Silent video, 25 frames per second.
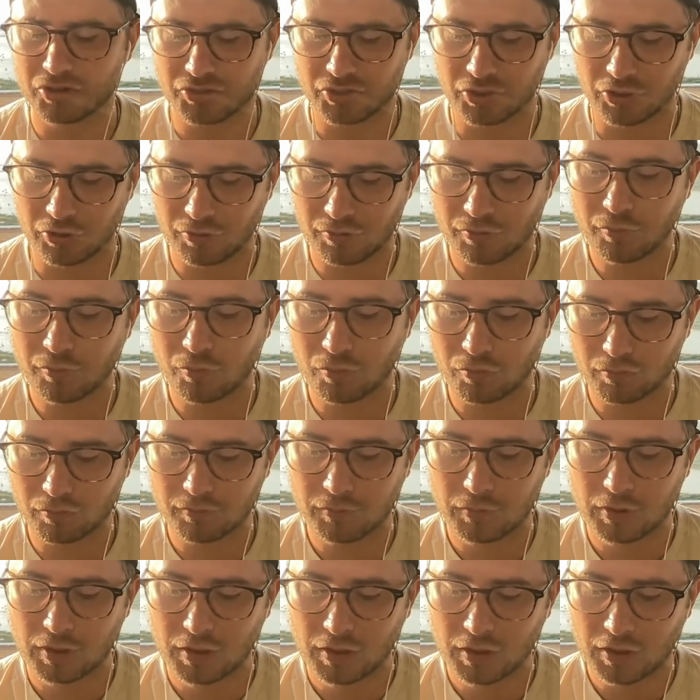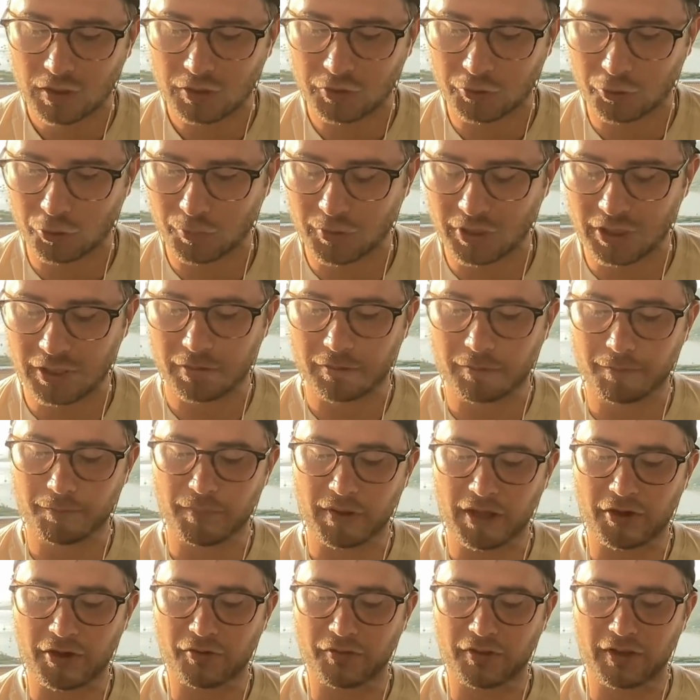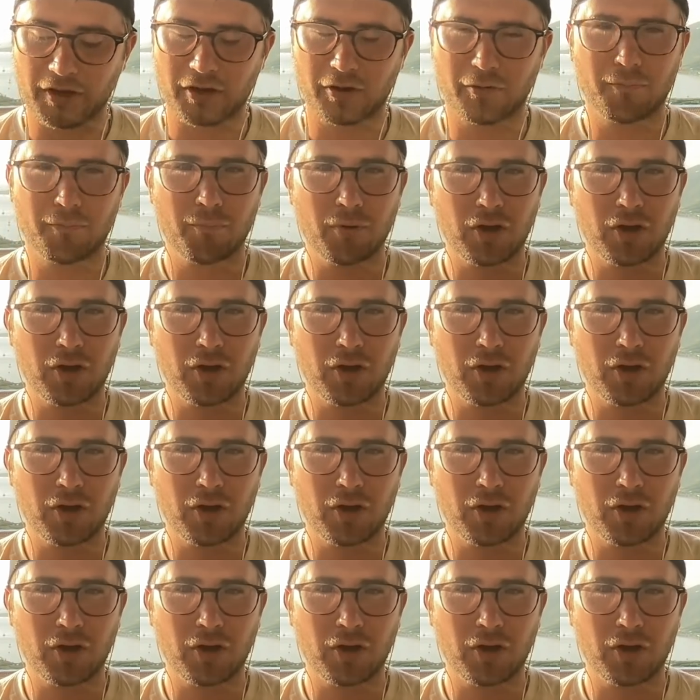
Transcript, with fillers: so a little bit better there.